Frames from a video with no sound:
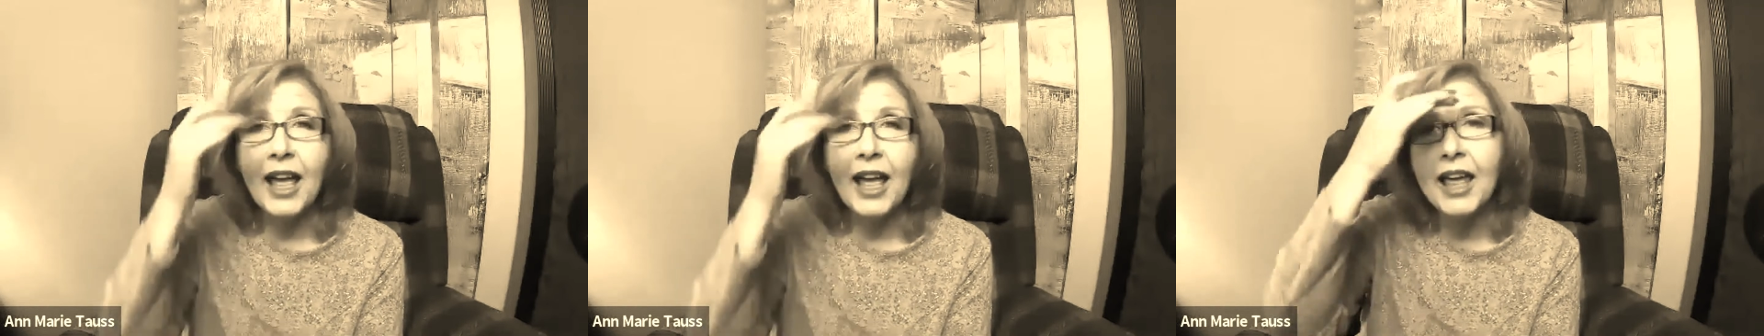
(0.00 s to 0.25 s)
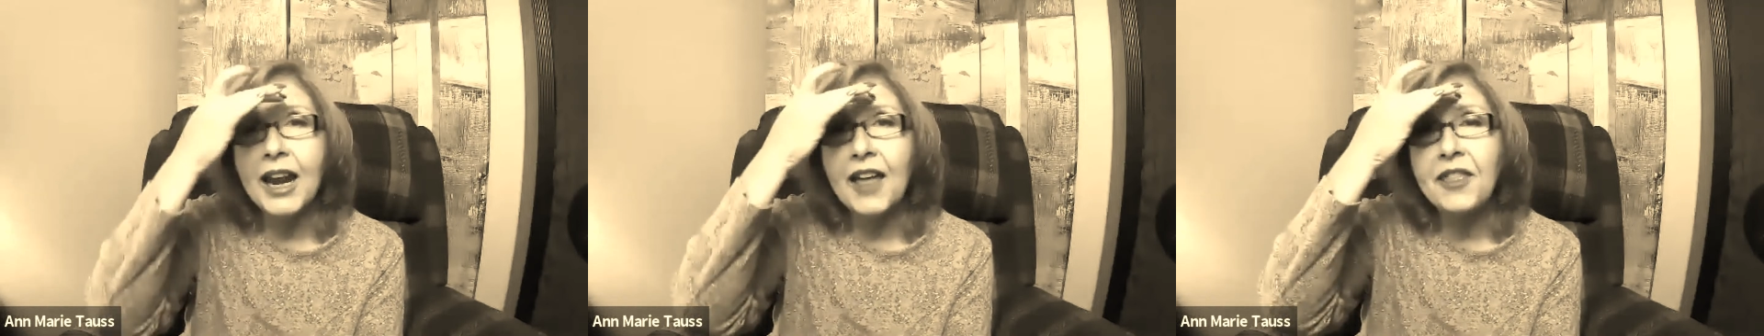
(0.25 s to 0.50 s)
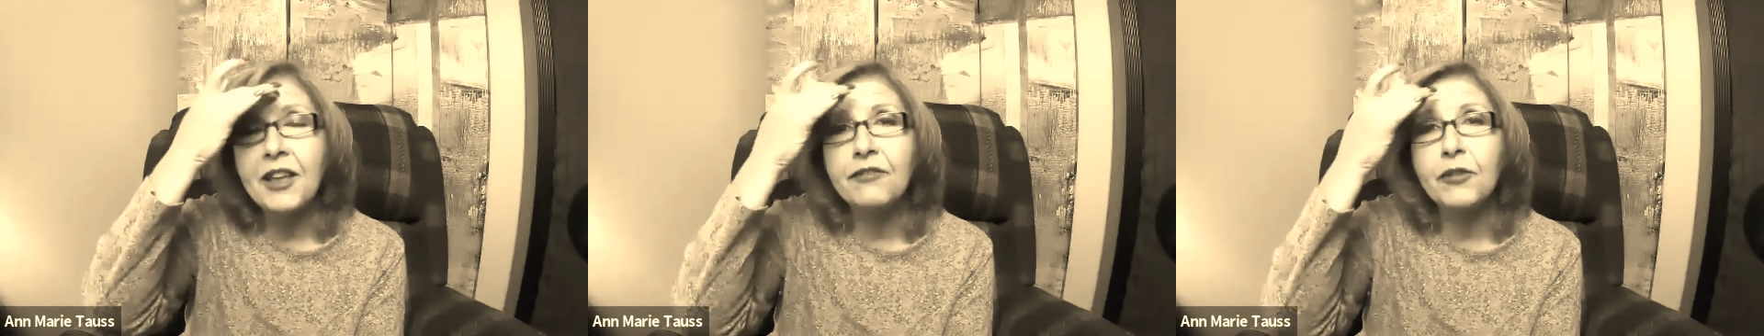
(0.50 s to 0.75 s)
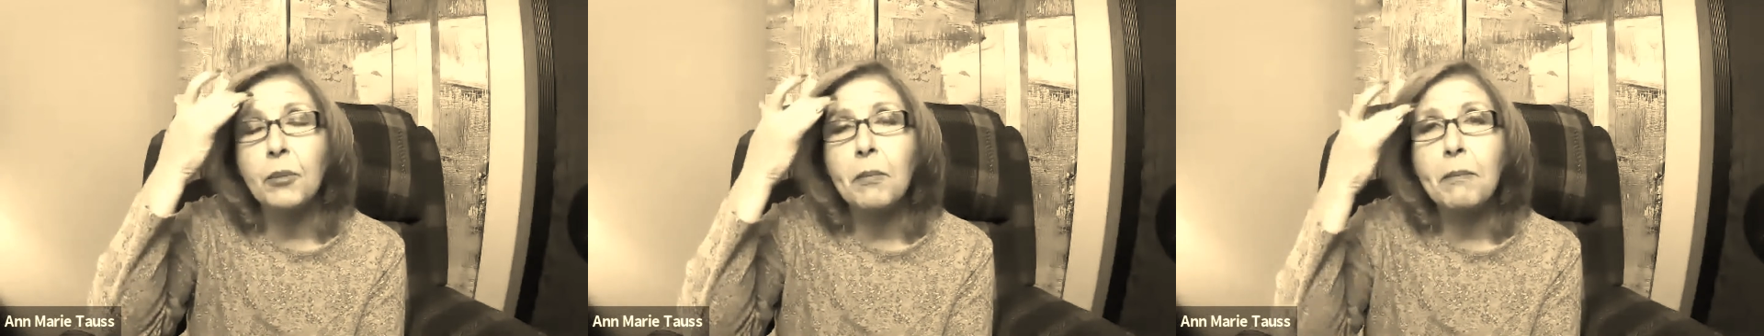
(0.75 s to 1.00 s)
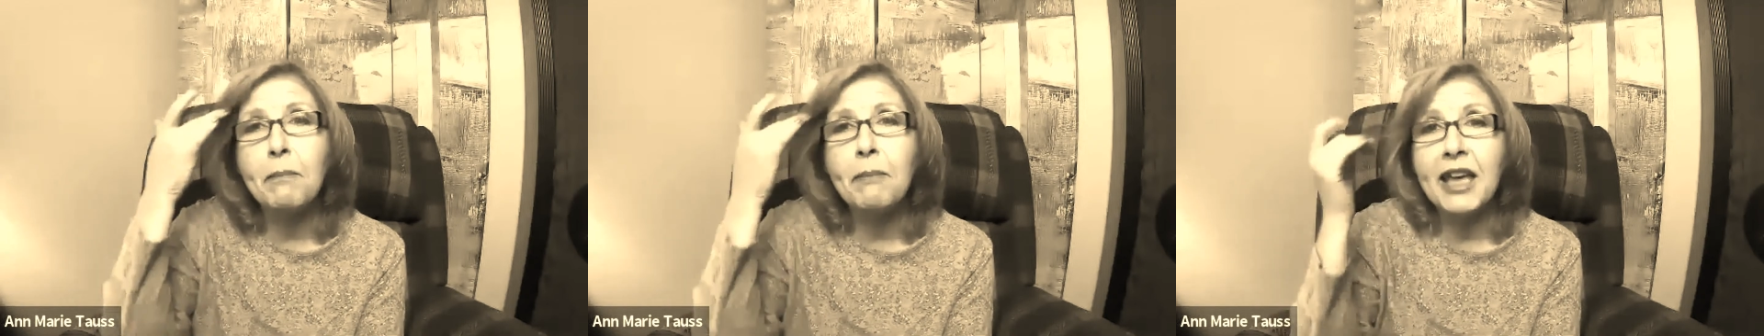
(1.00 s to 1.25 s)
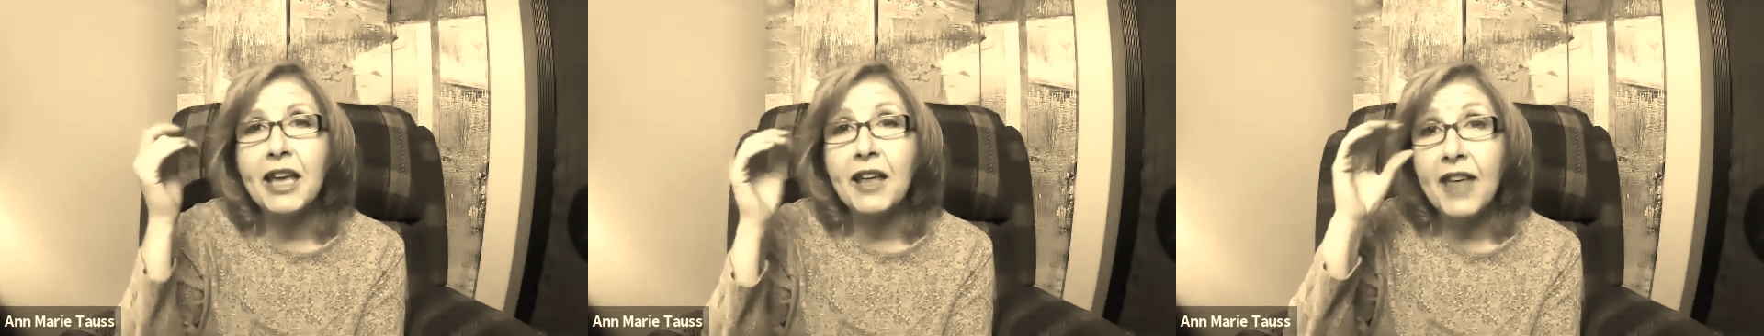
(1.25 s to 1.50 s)
And I think for
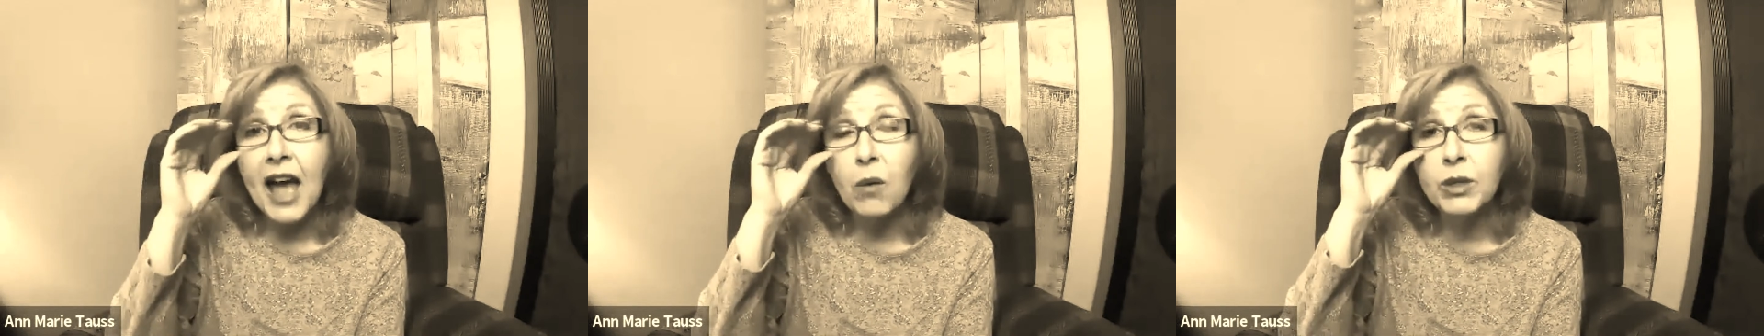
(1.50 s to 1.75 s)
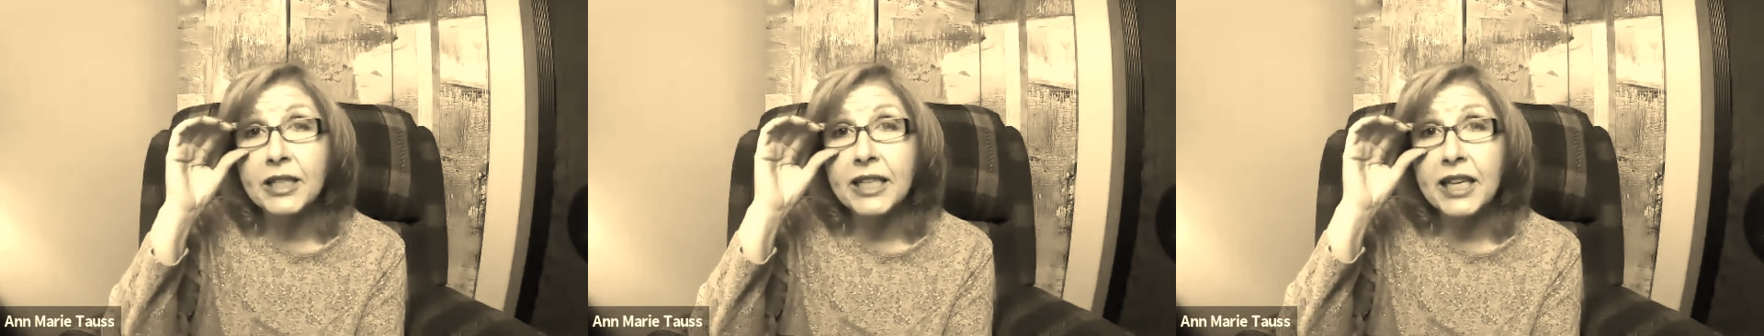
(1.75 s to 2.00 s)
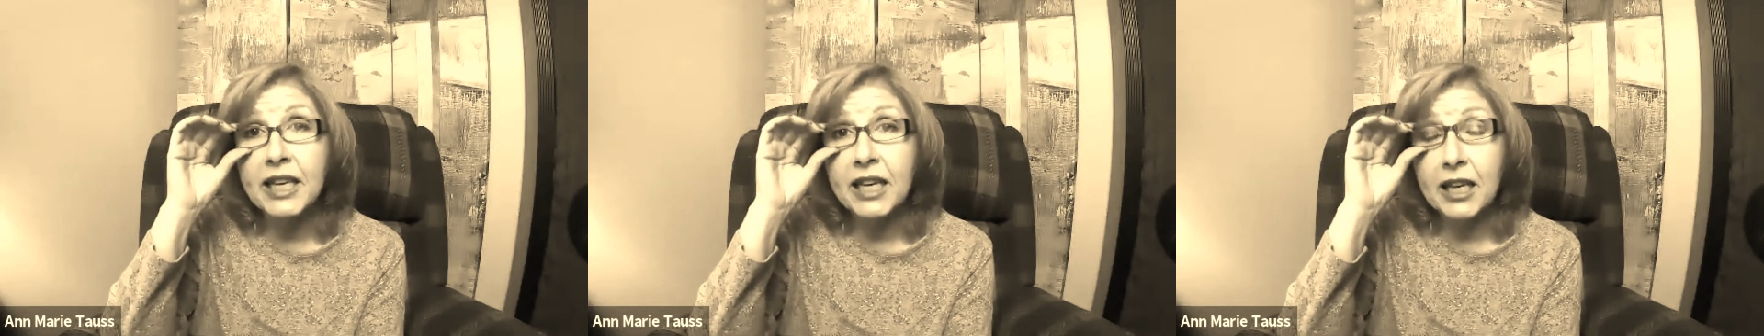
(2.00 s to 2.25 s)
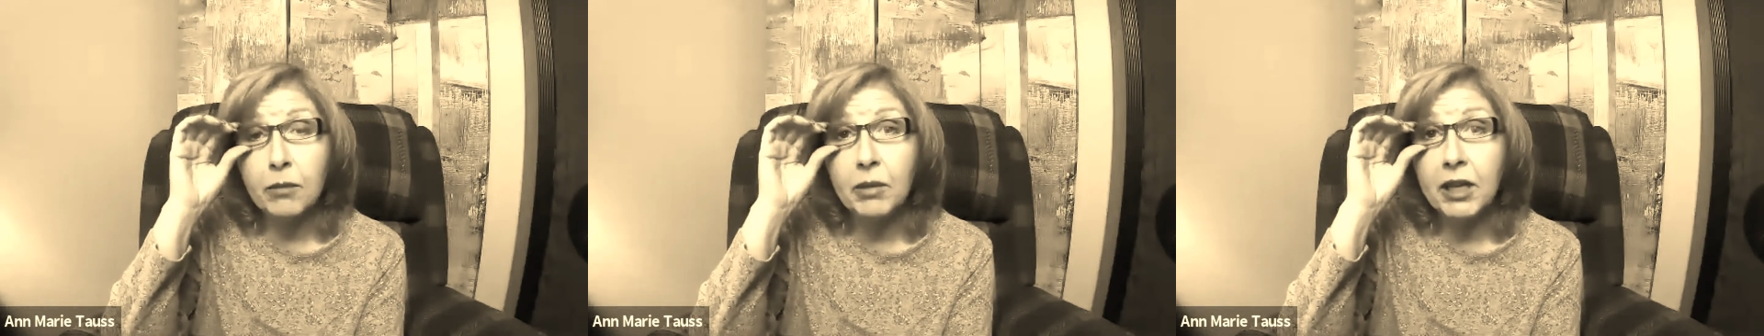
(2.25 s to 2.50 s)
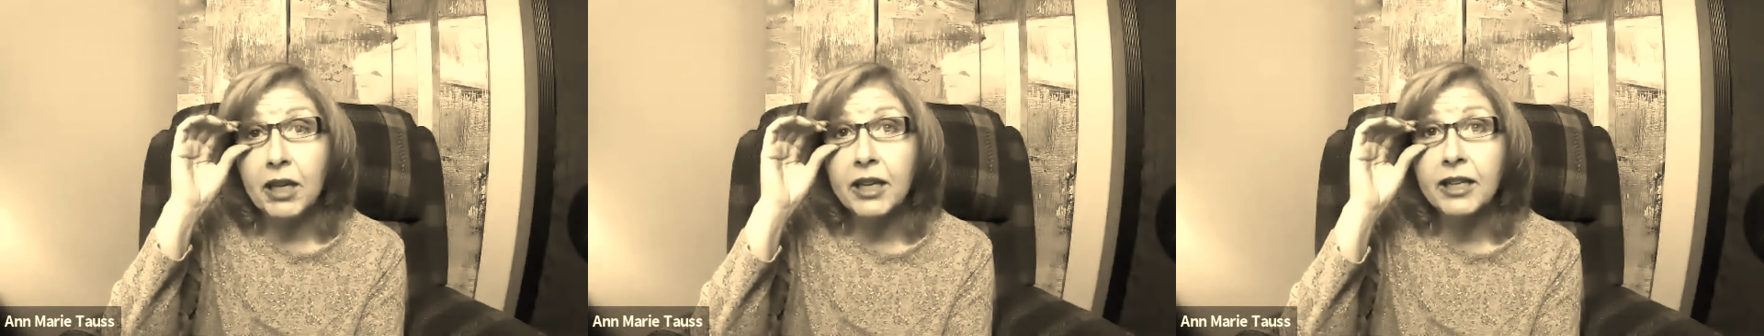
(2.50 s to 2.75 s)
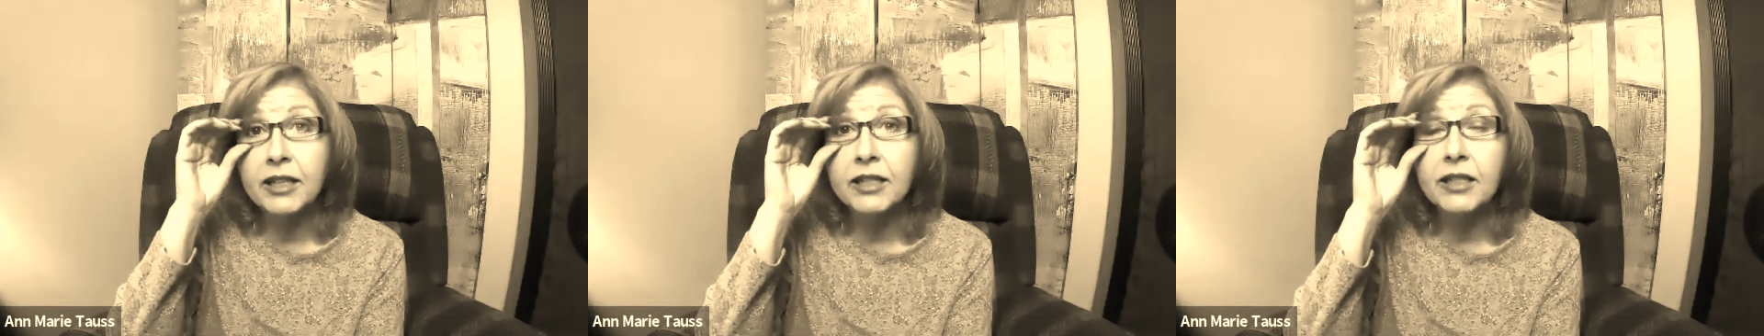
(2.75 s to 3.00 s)
me, that was key,
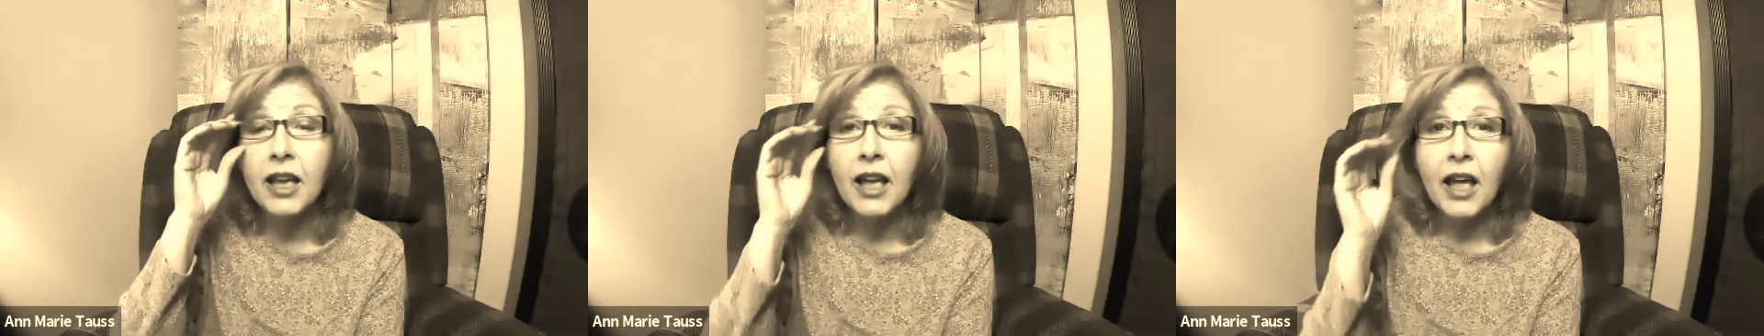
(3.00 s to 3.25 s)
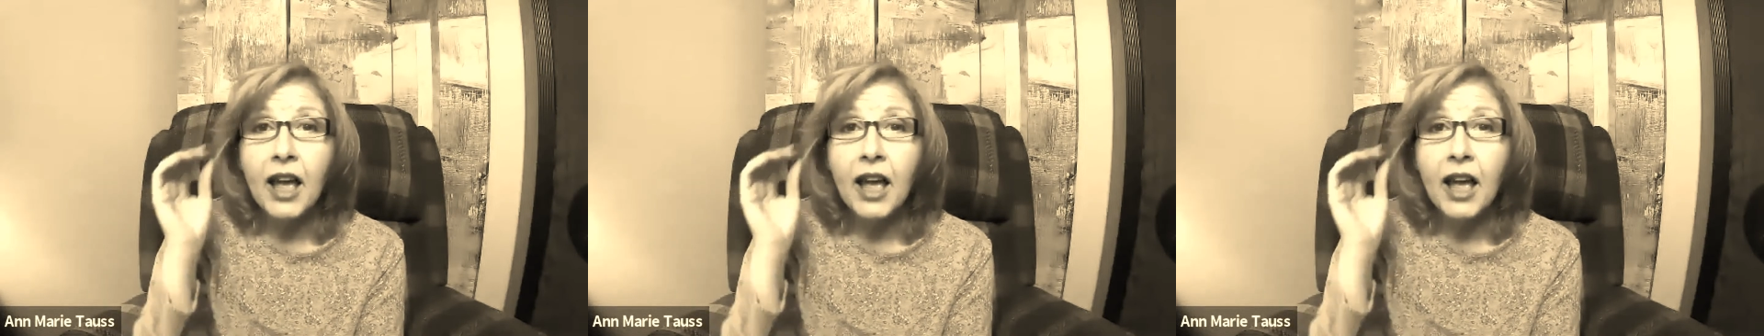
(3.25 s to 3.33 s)
because